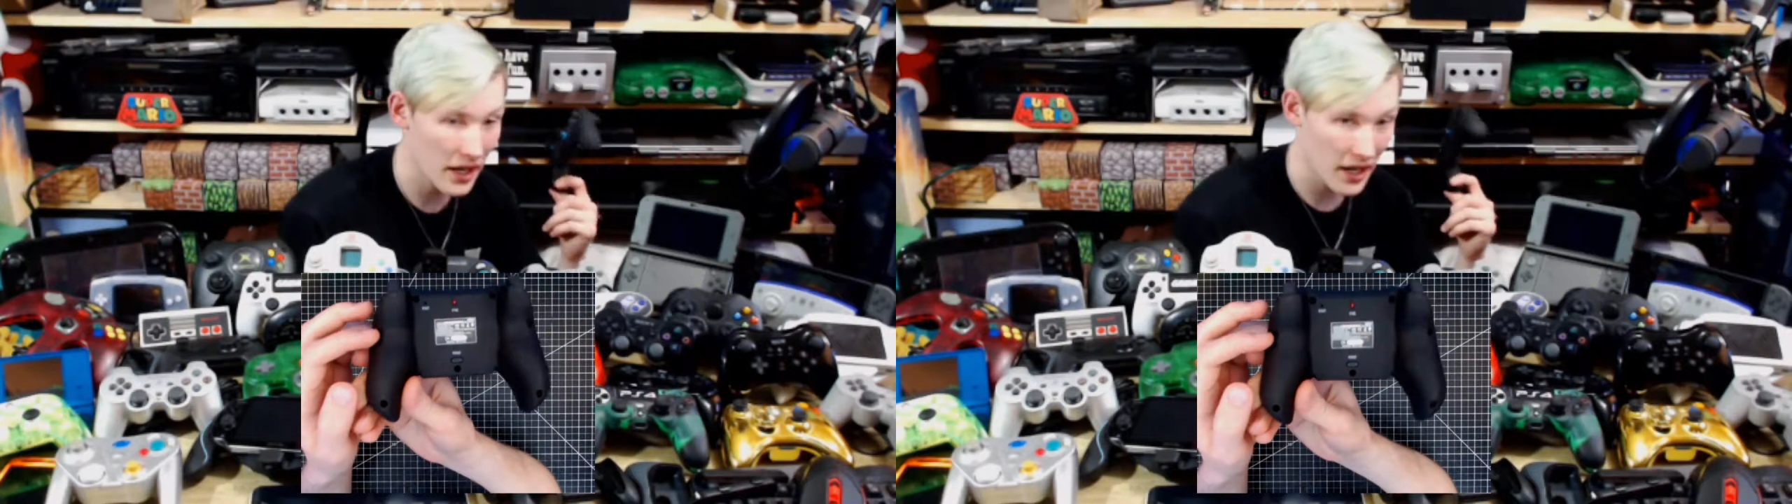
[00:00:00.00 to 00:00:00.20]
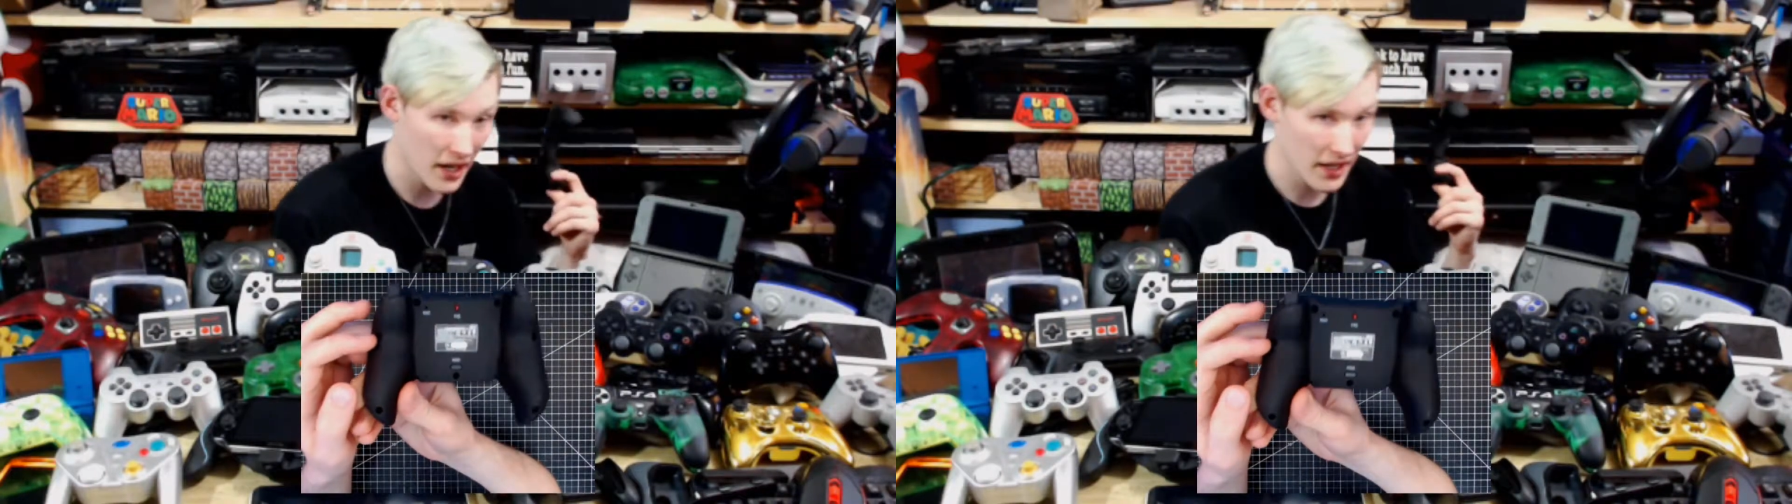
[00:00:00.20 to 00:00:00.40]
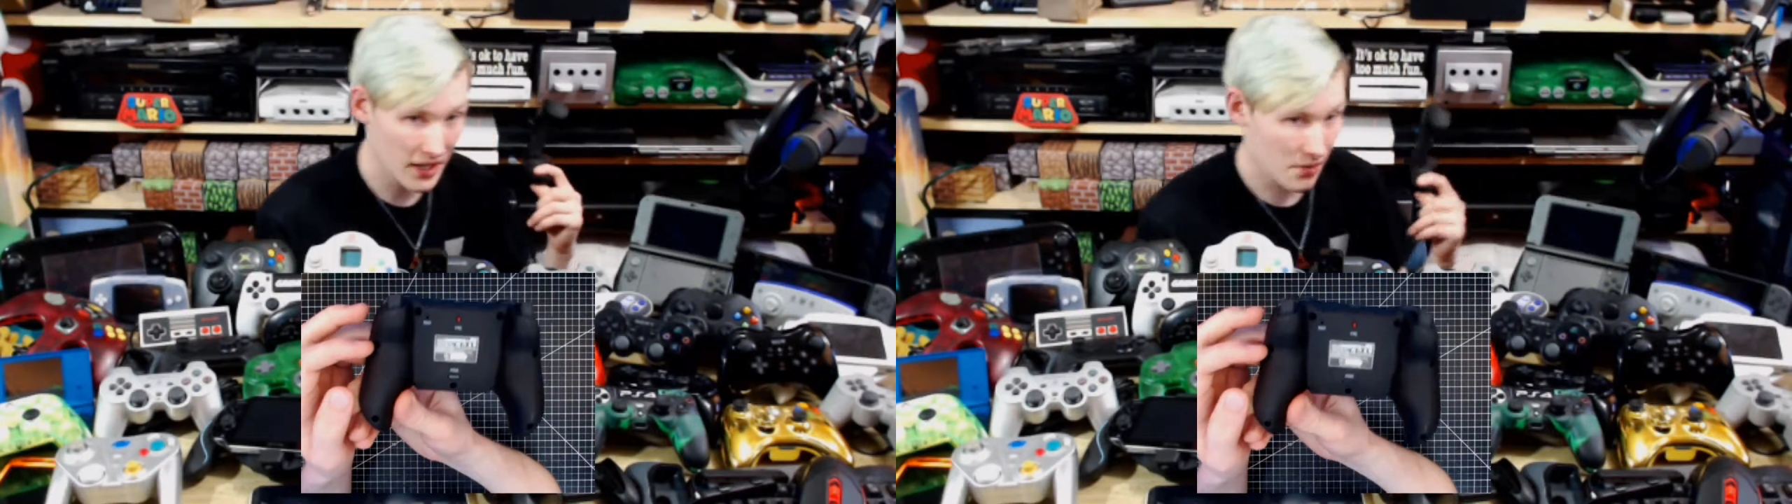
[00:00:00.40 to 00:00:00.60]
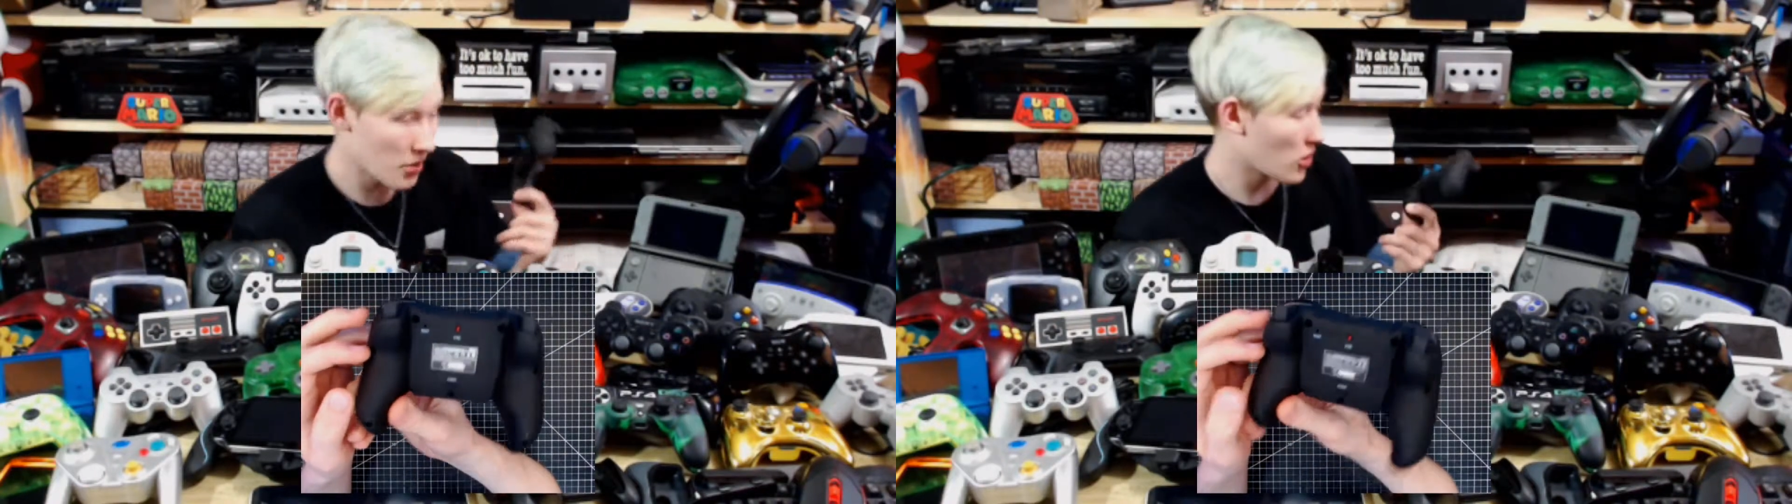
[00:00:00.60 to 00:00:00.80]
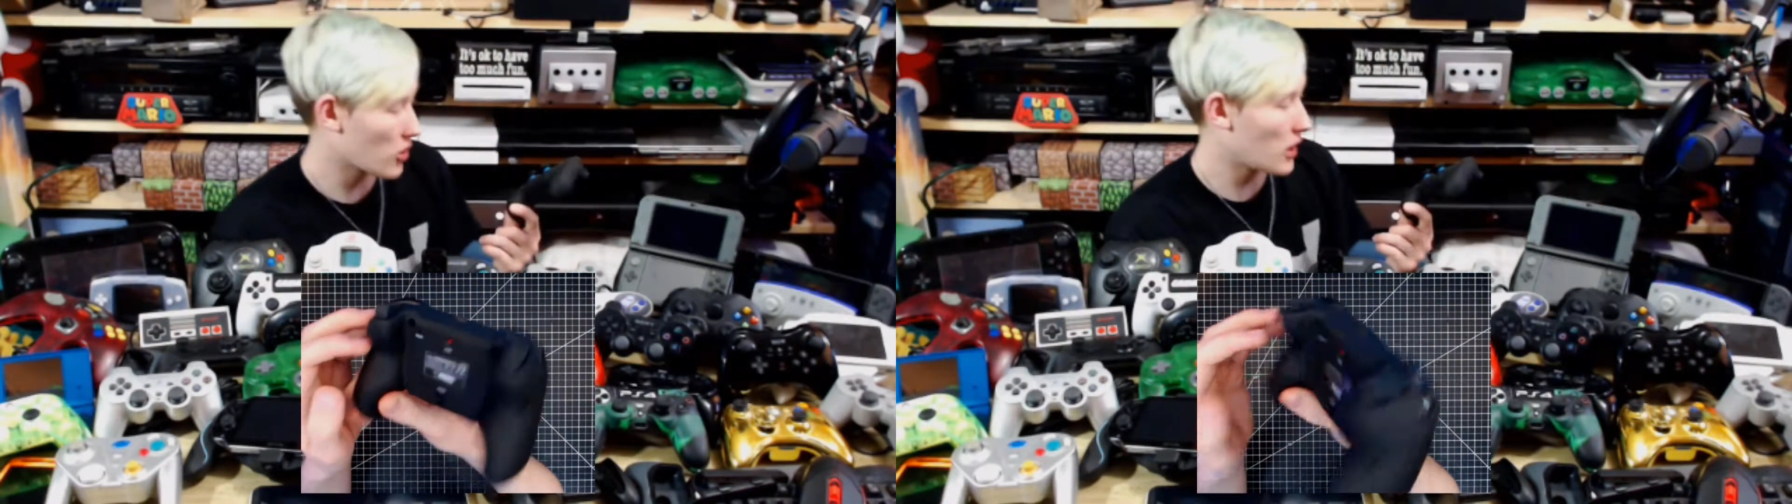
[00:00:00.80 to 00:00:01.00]
I had
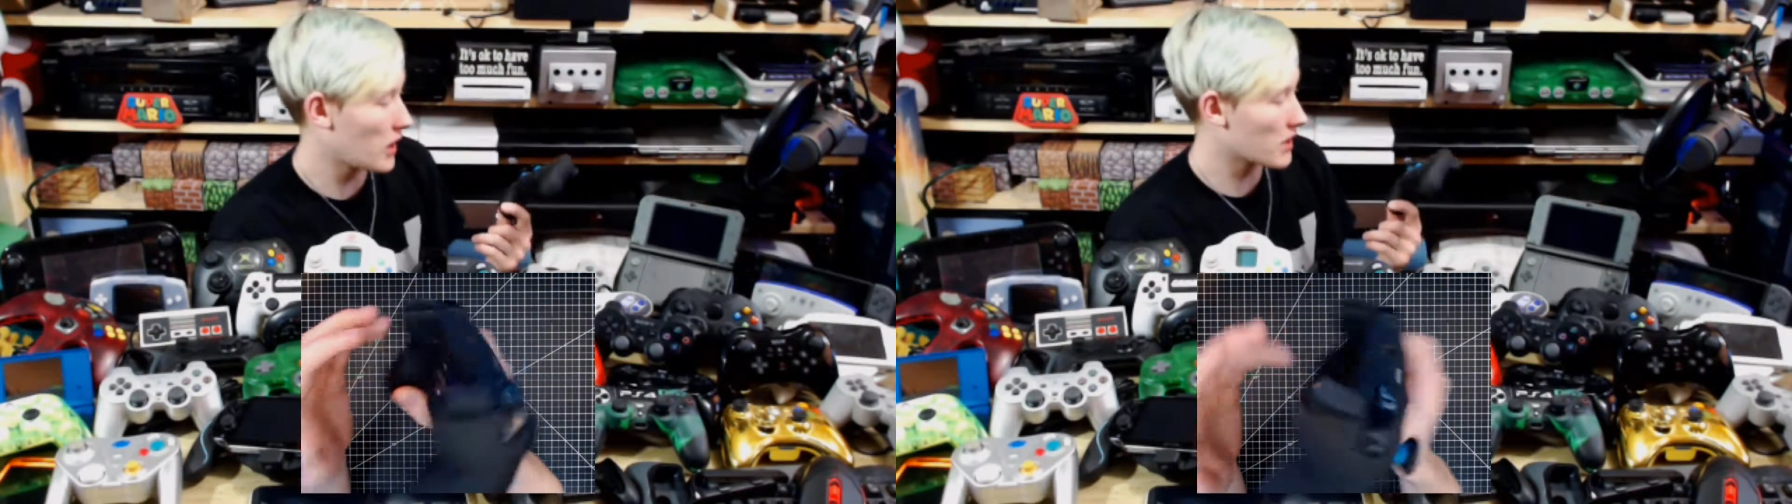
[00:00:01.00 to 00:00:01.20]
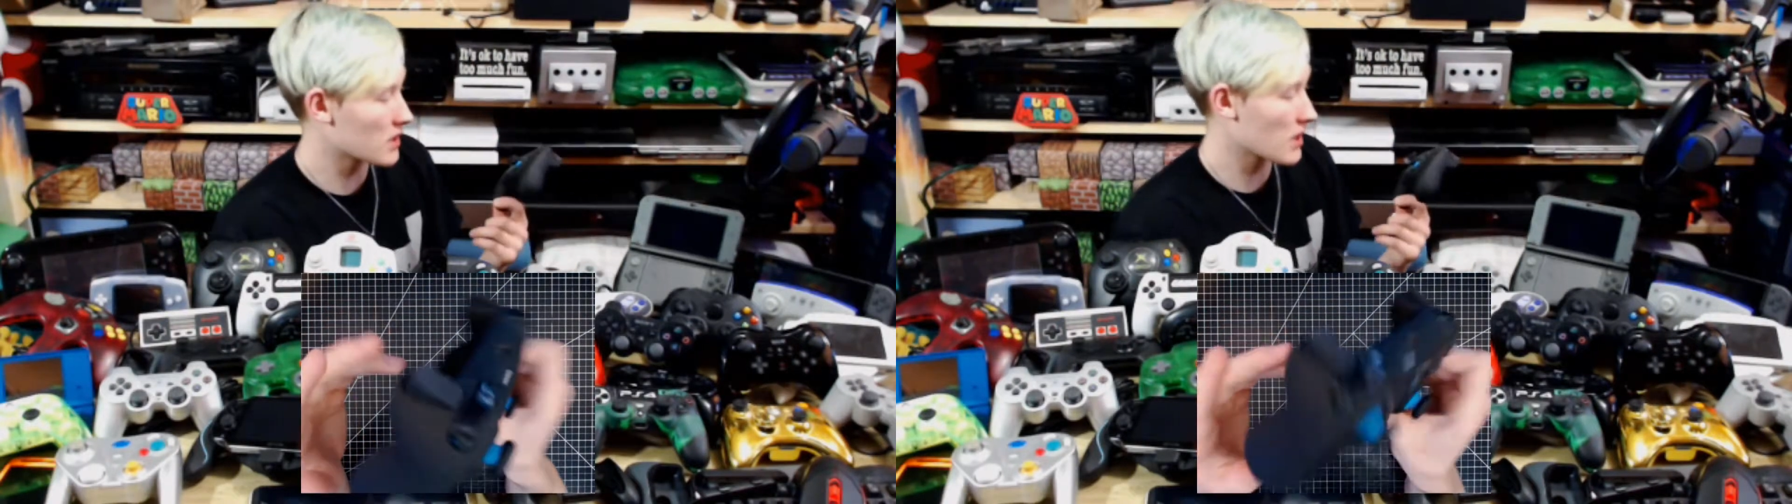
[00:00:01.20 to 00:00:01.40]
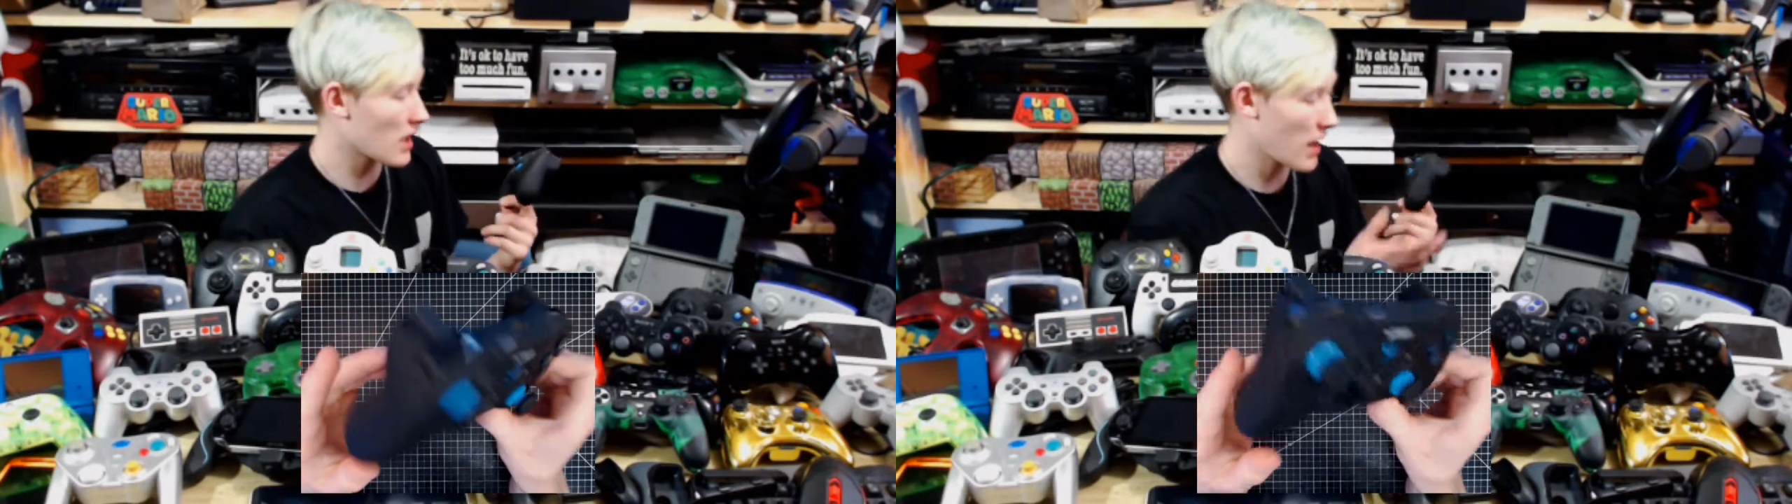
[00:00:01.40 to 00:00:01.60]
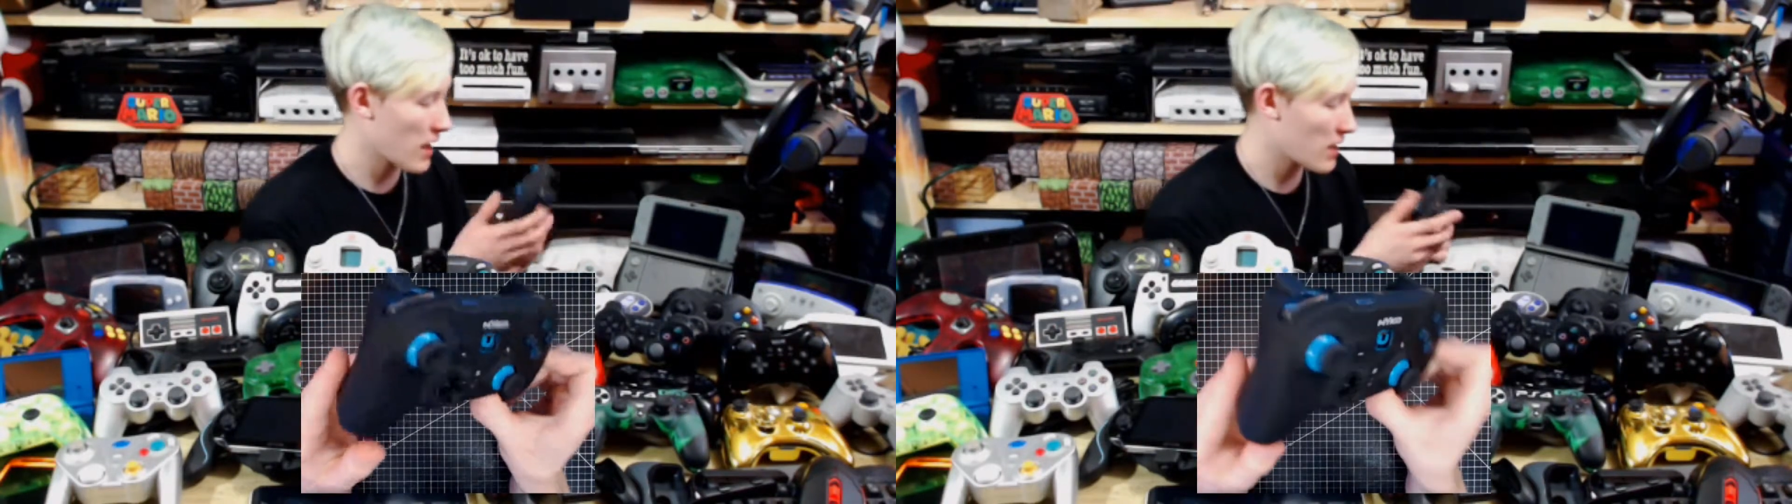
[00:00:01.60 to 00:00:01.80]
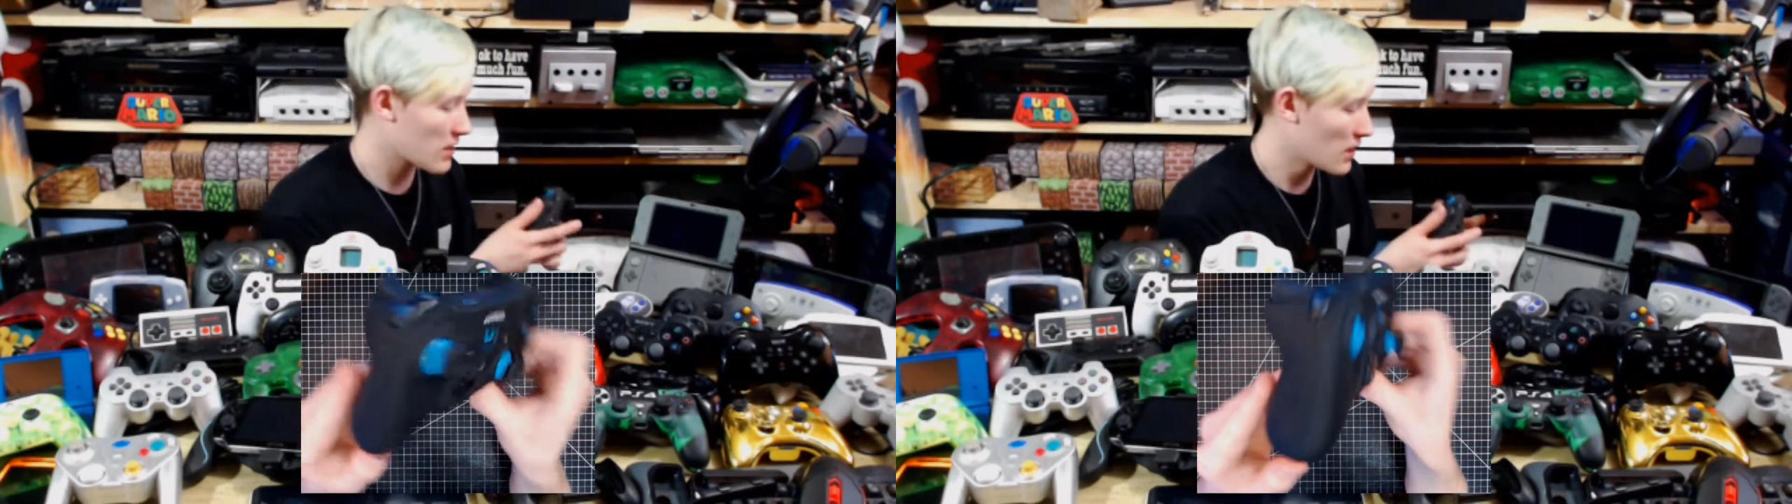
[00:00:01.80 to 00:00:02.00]
smaller hands,
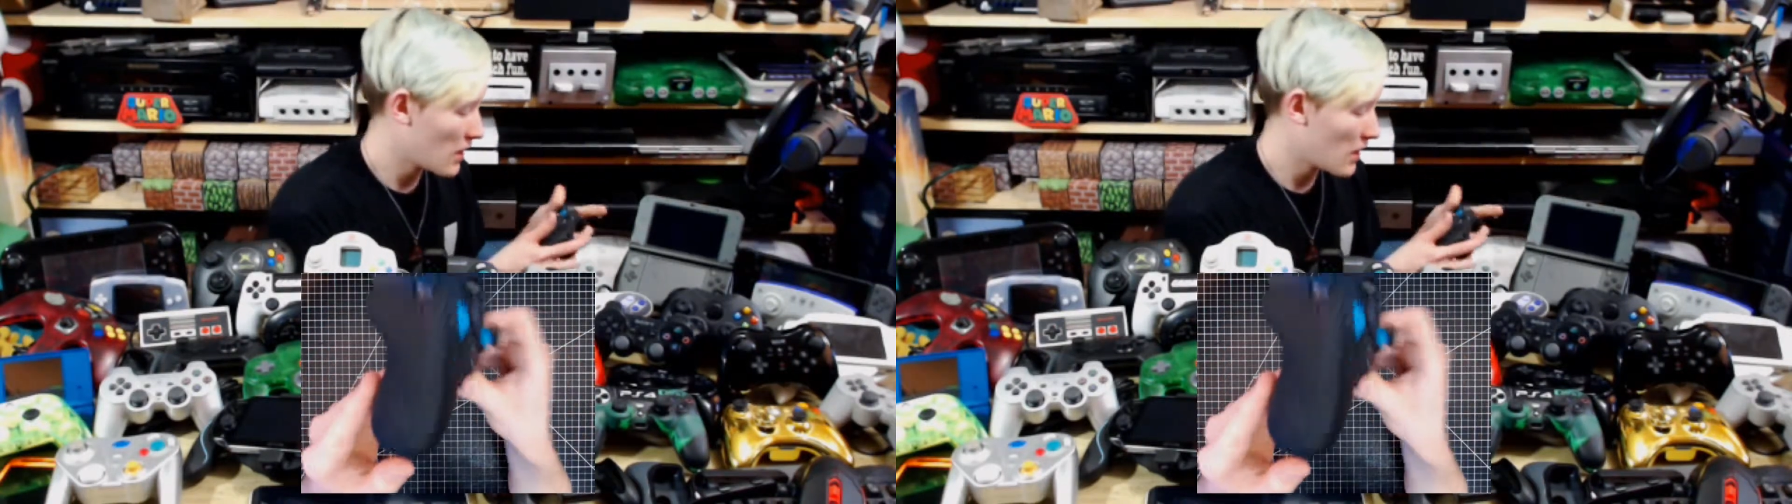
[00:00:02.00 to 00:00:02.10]
and